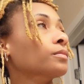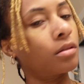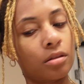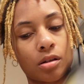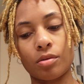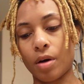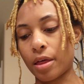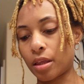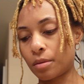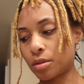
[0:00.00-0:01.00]
So I
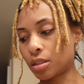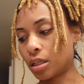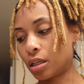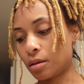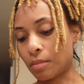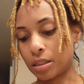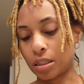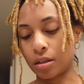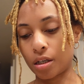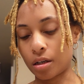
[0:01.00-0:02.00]
think I'm just gonna keep my
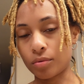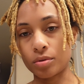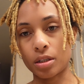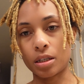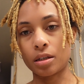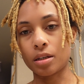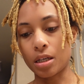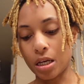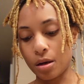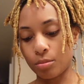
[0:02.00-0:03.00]
skincare routine
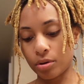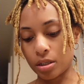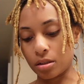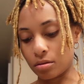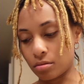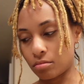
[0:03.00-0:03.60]
pretty